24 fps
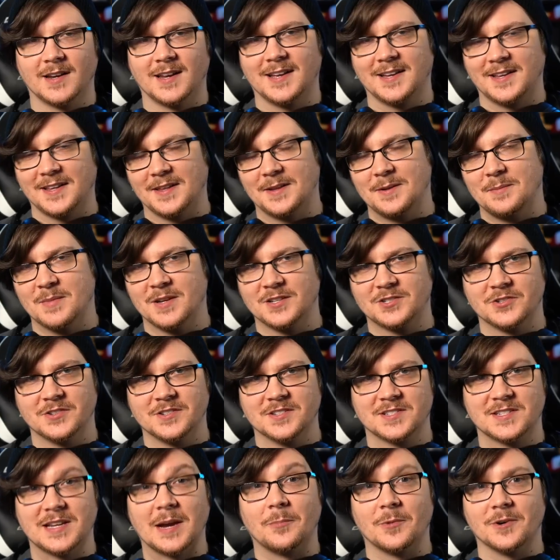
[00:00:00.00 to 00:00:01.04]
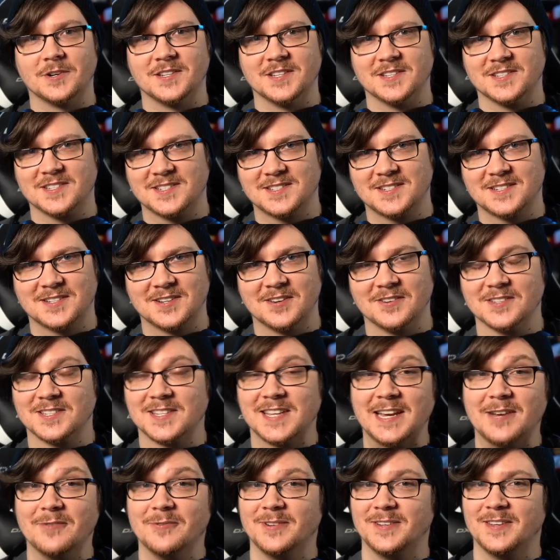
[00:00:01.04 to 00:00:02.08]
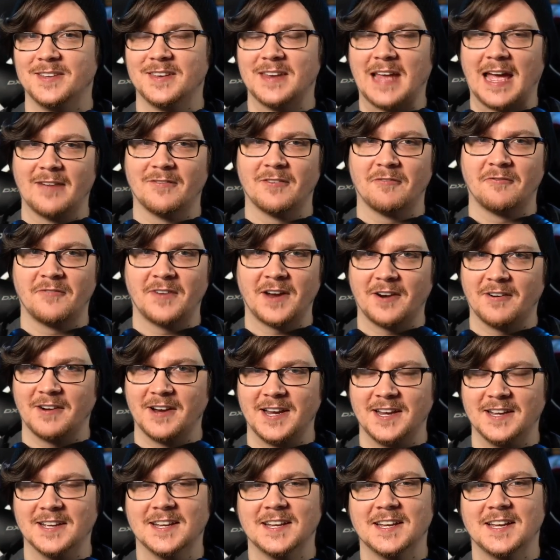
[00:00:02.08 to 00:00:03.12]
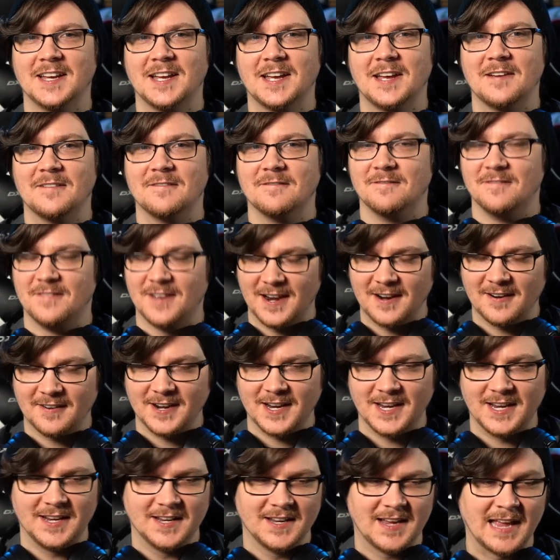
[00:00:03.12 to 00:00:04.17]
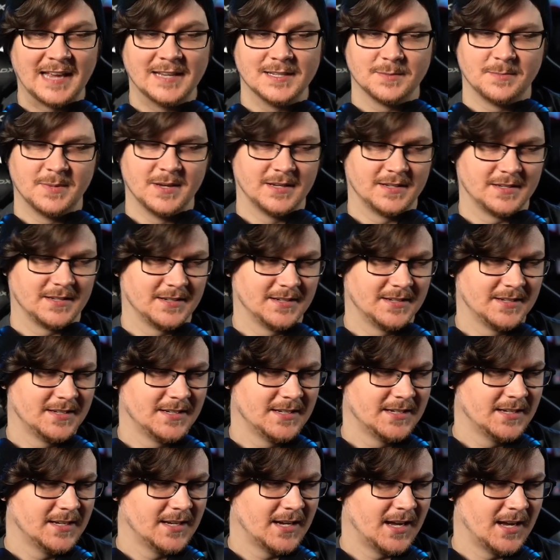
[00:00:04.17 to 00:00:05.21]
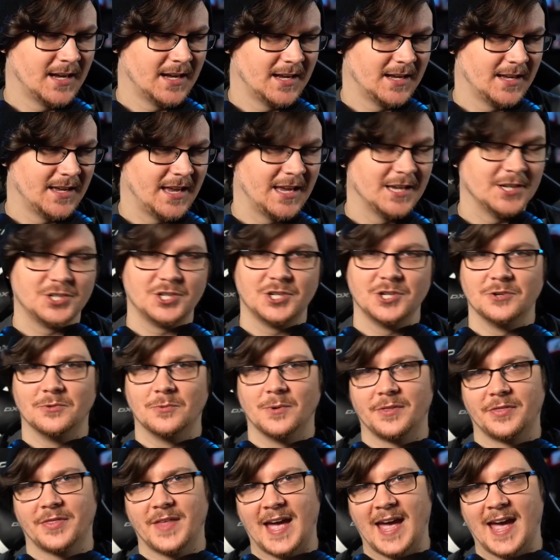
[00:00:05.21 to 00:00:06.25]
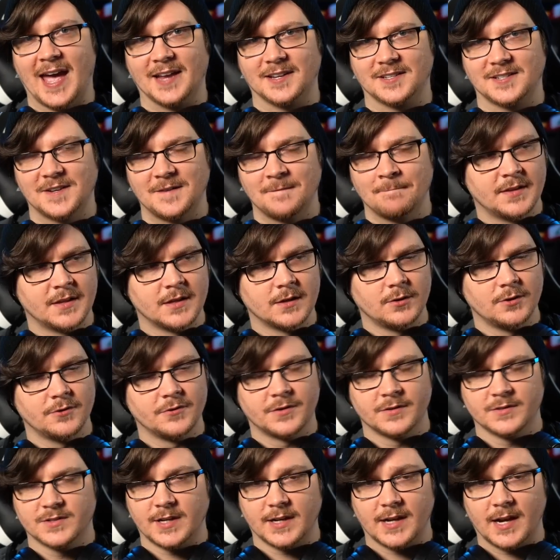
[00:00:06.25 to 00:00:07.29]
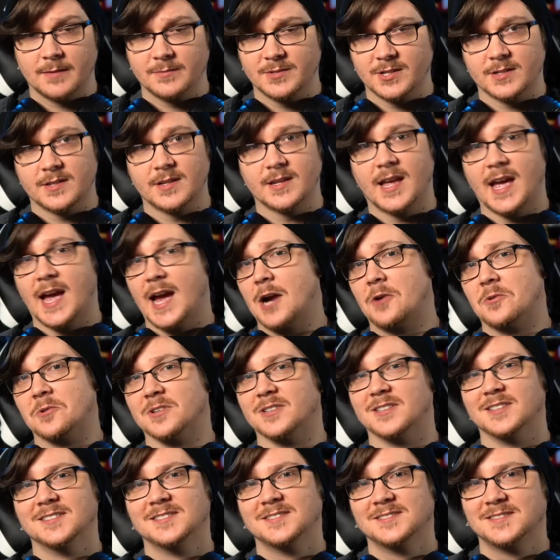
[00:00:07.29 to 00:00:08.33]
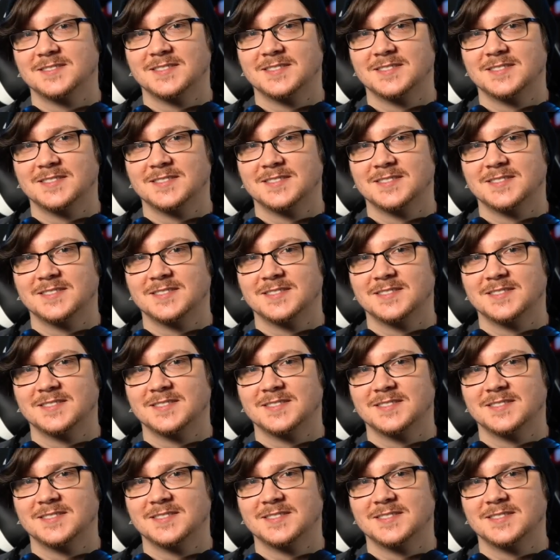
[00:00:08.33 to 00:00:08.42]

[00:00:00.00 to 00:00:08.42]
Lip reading: I like that he mentioned separatists, because he would have a very, very intimate issue with that. And then Luthen's like, I'm just a coward.